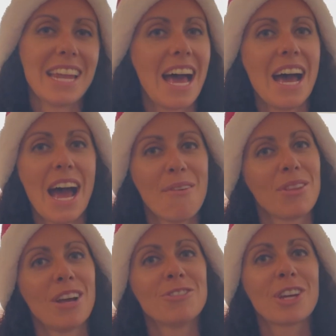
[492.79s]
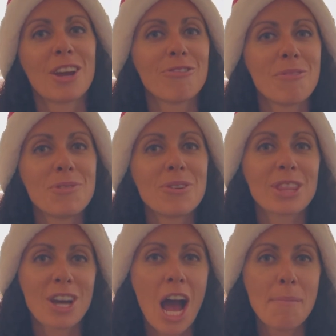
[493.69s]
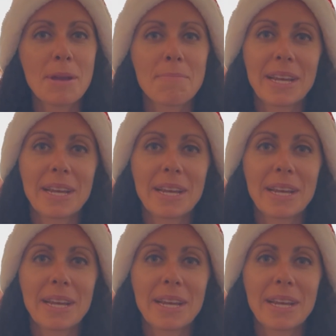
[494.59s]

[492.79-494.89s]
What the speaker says: I would love to hear from you in the comment.